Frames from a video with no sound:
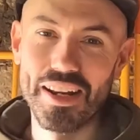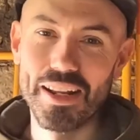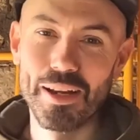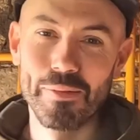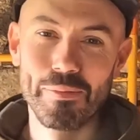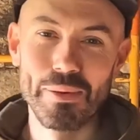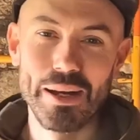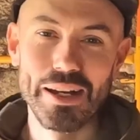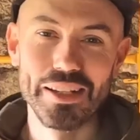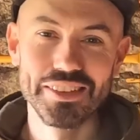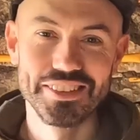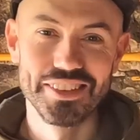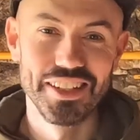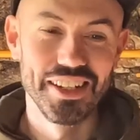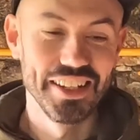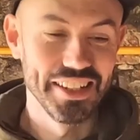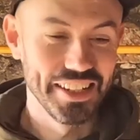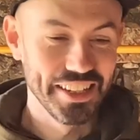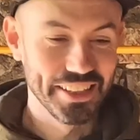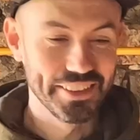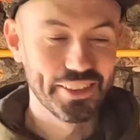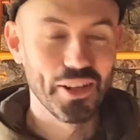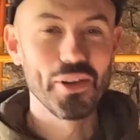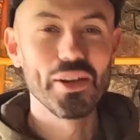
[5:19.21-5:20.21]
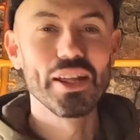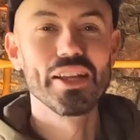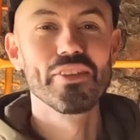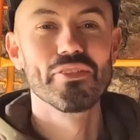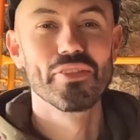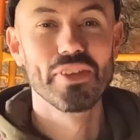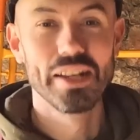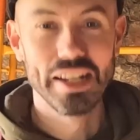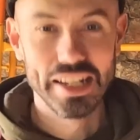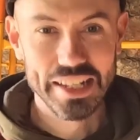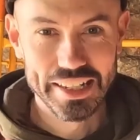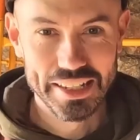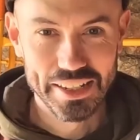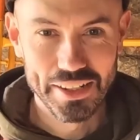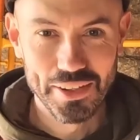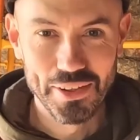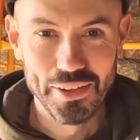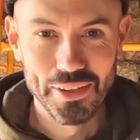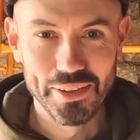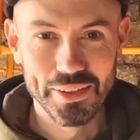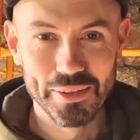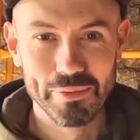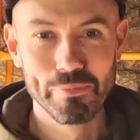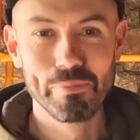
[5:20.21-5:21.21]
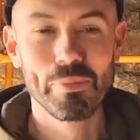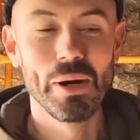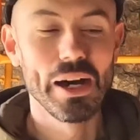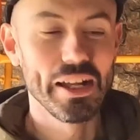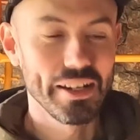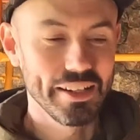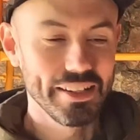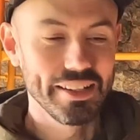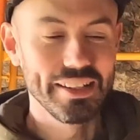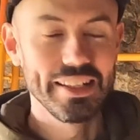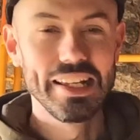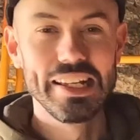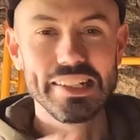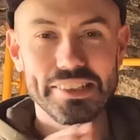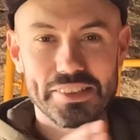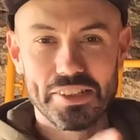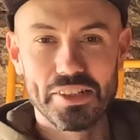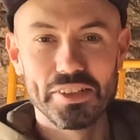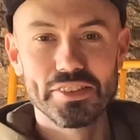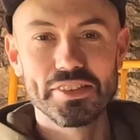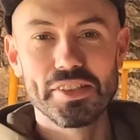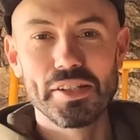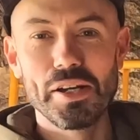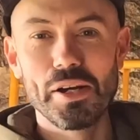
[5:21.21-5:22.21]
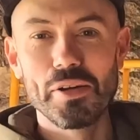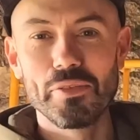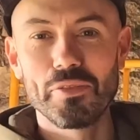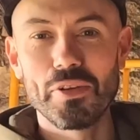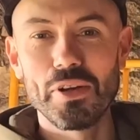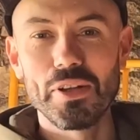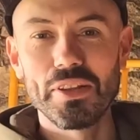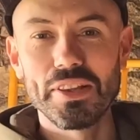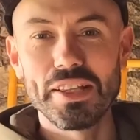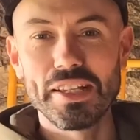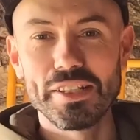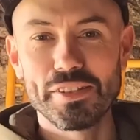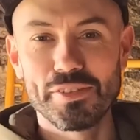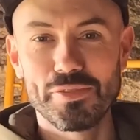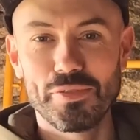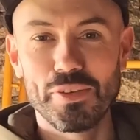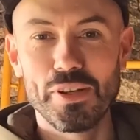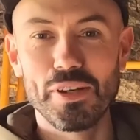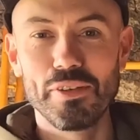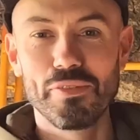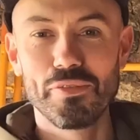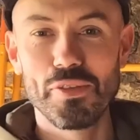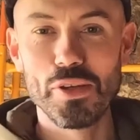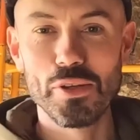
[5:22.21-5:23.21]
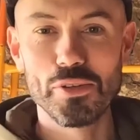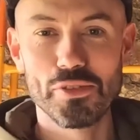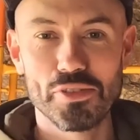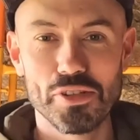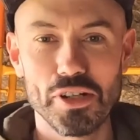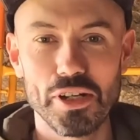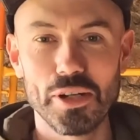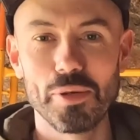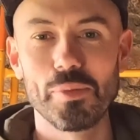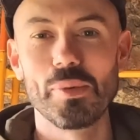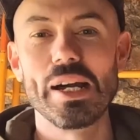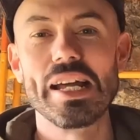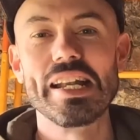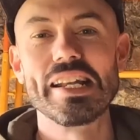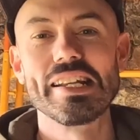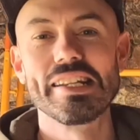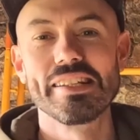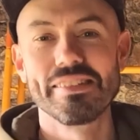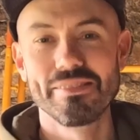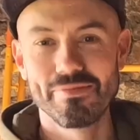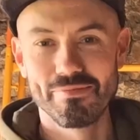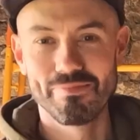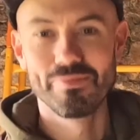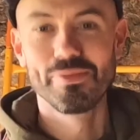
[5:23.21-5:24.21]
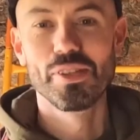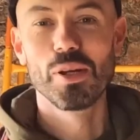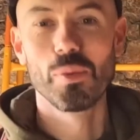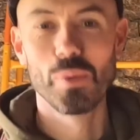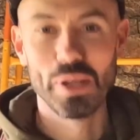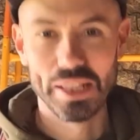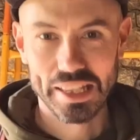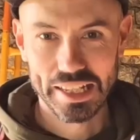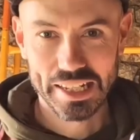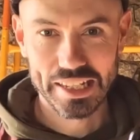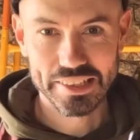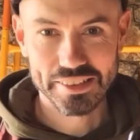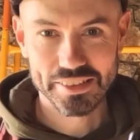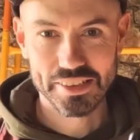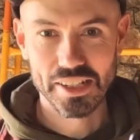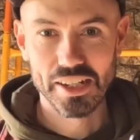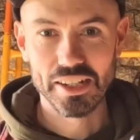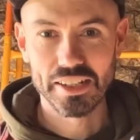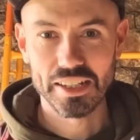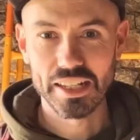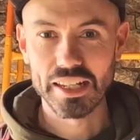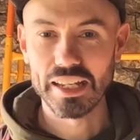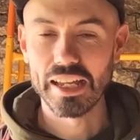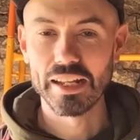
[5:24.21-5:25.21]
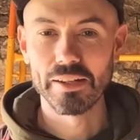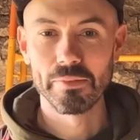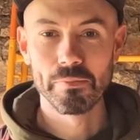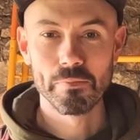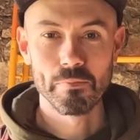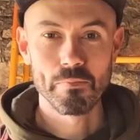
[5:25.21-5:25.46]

up outside and I don't even need it on. But it's good to know I've got this for future when the weather gets dark again.